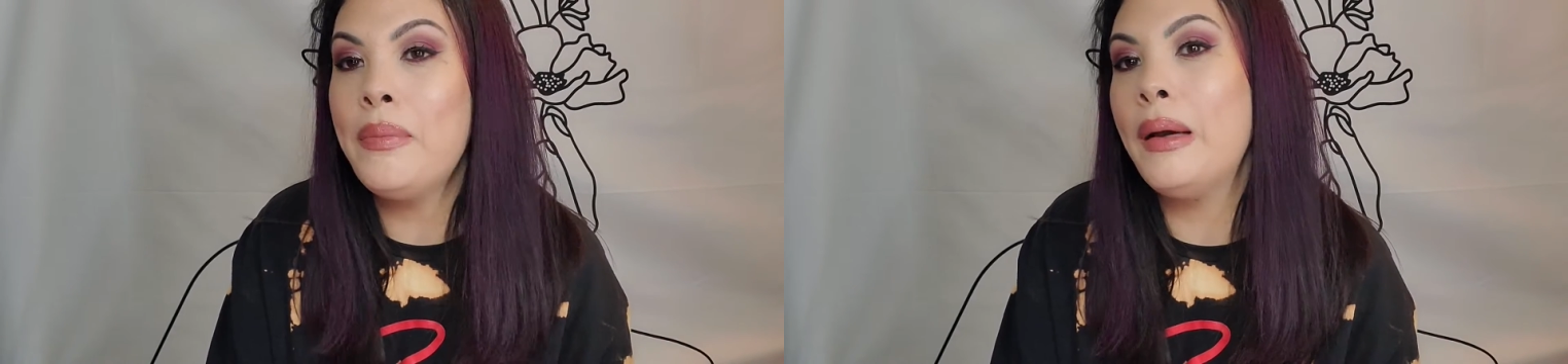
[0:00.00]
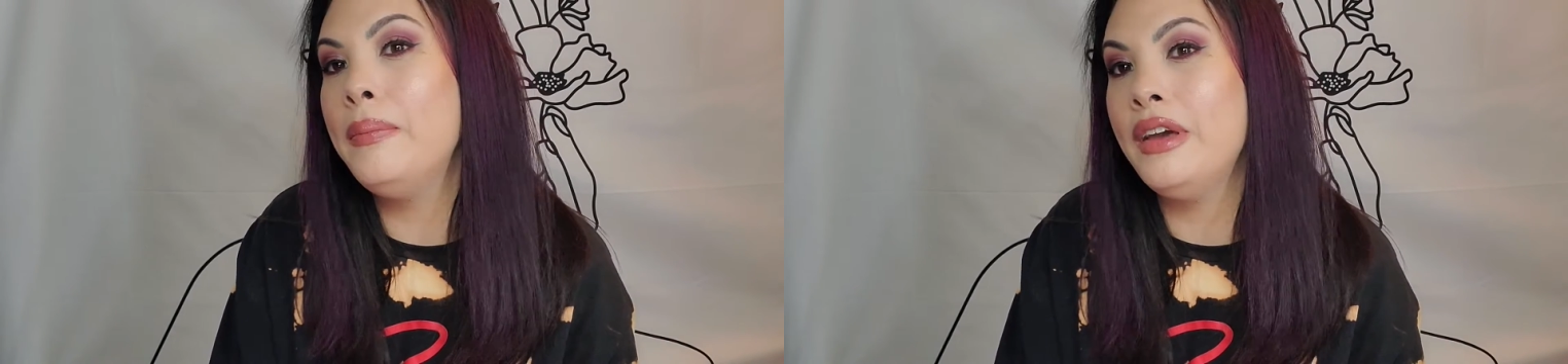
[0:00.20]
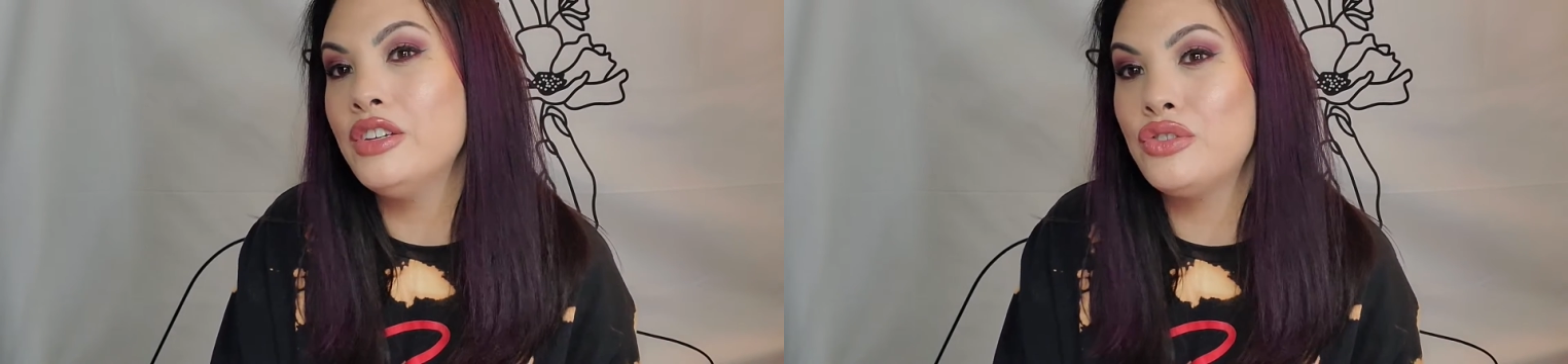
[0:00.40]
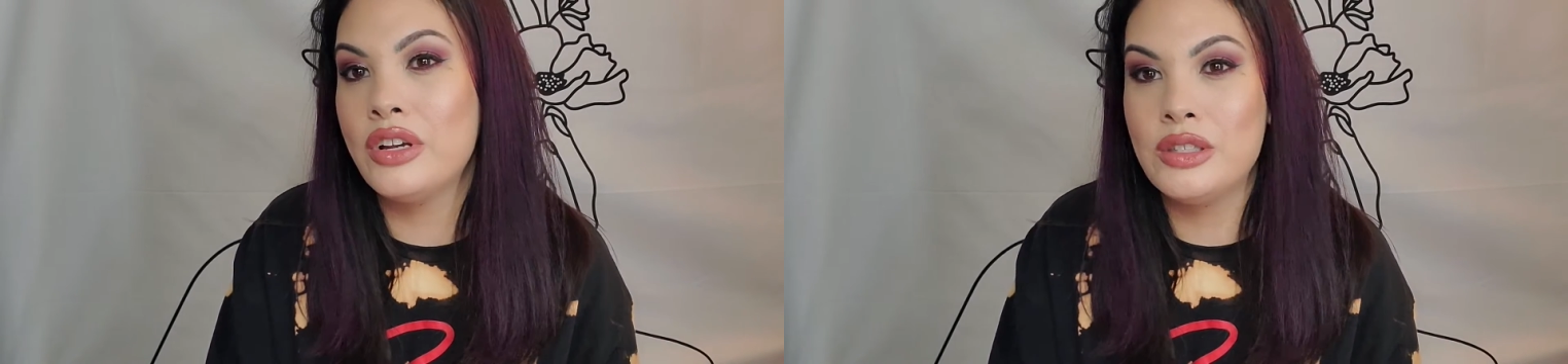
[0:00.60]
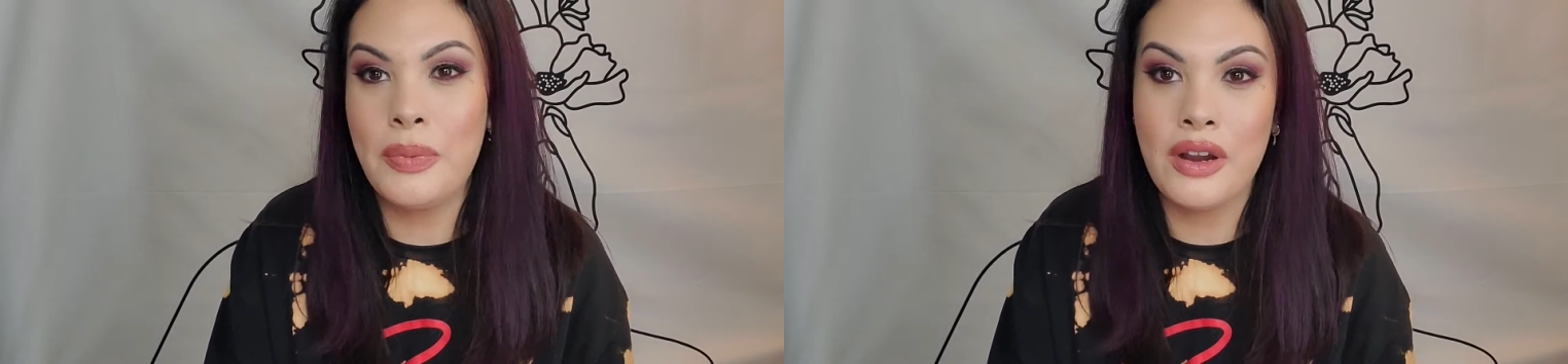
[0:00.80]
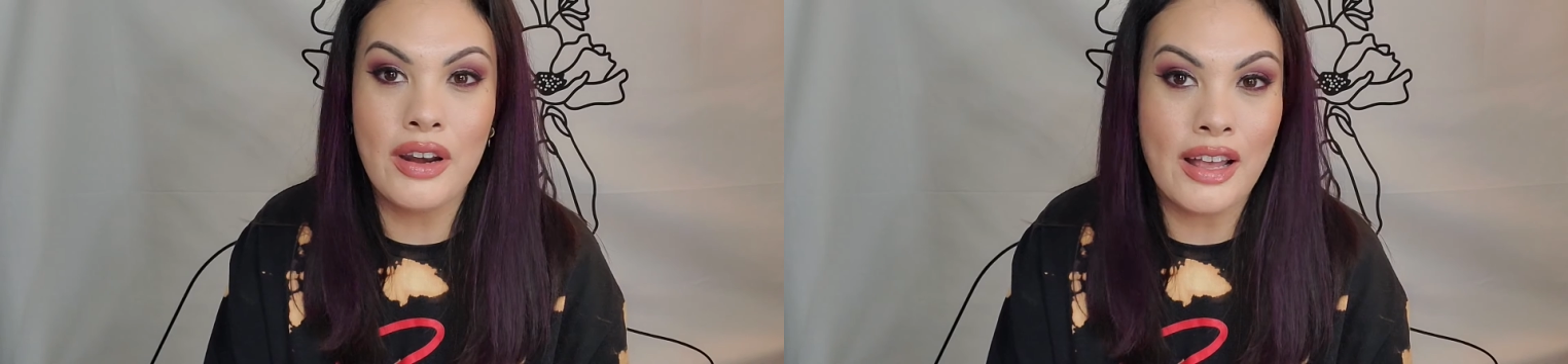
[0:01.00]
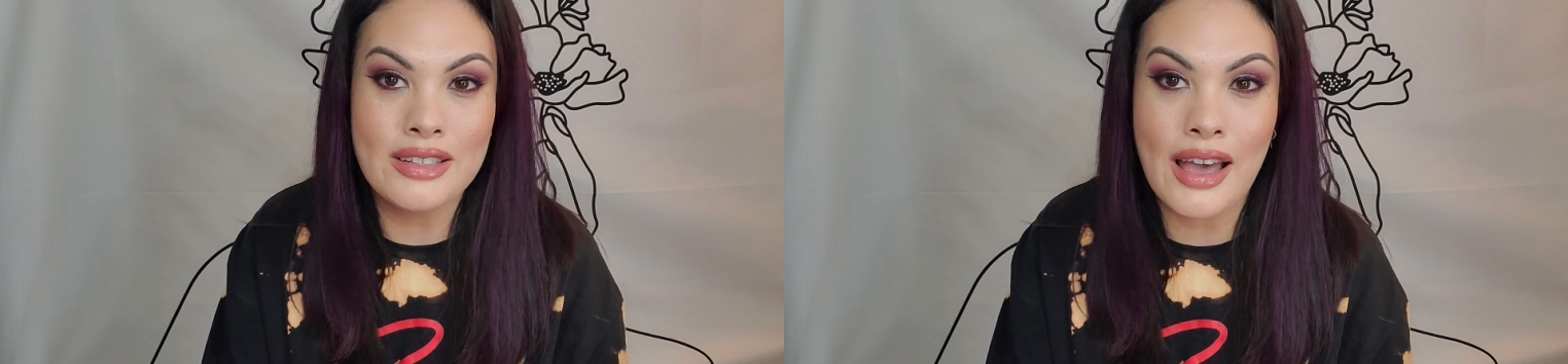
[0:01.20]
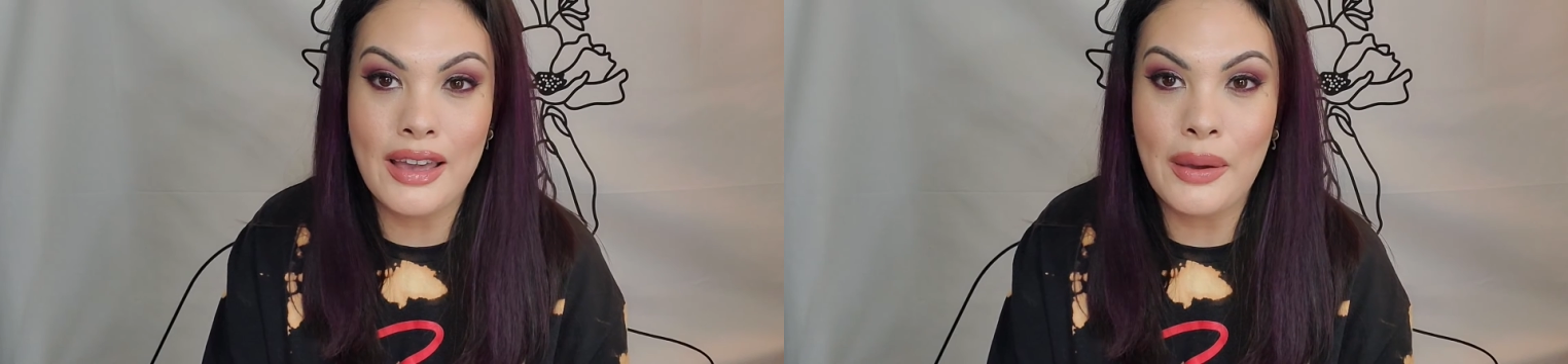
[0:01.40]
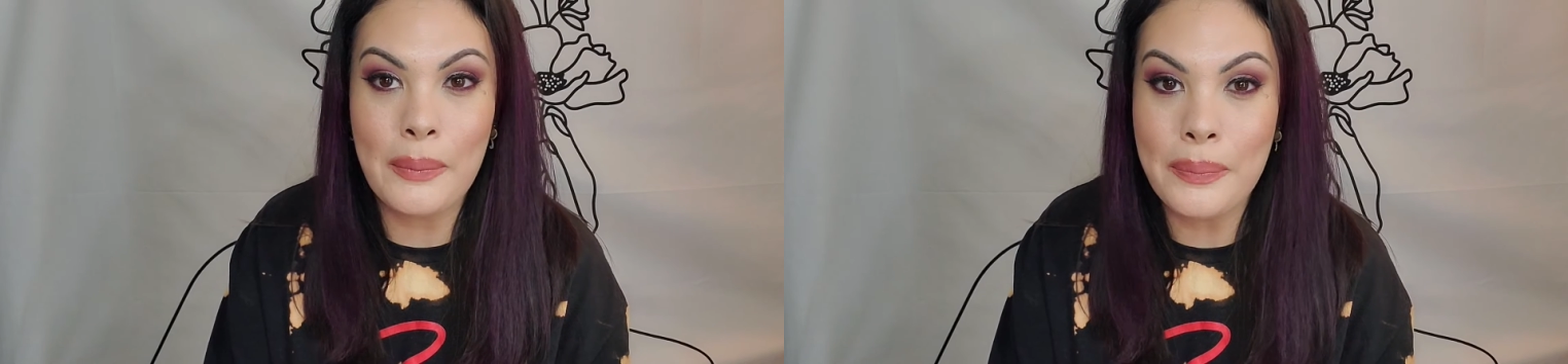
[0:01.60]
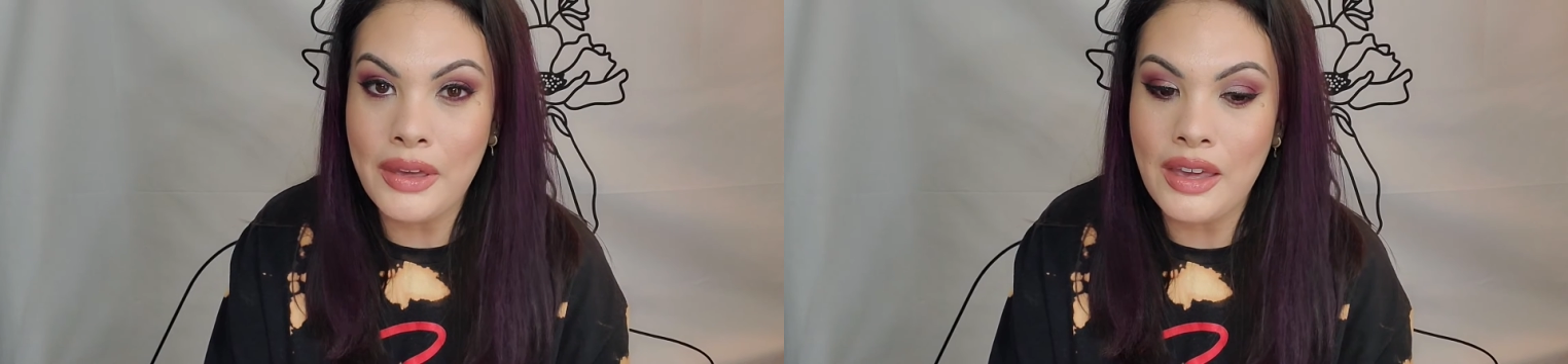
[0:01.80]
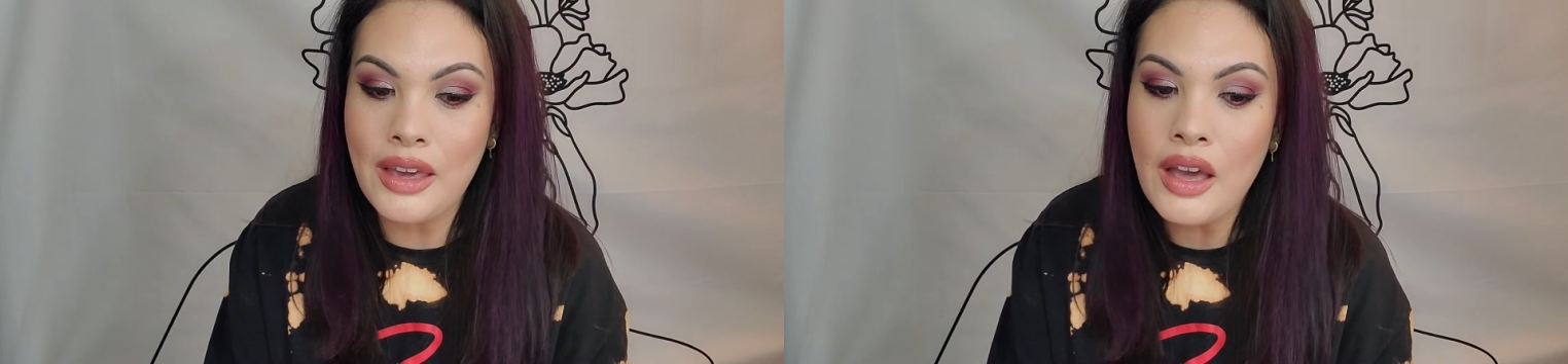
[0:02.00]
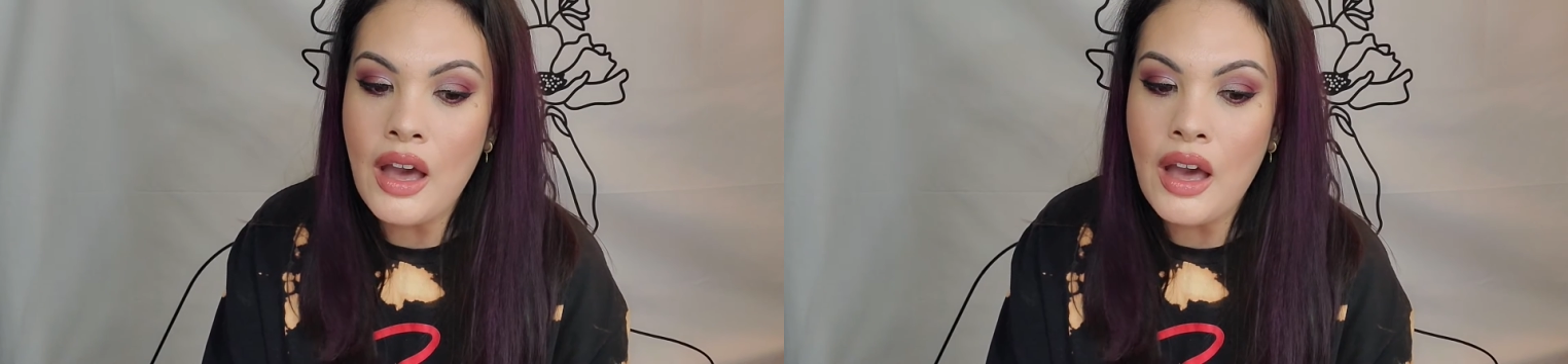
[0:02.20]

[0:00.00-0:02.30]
and be as transparent as I can be.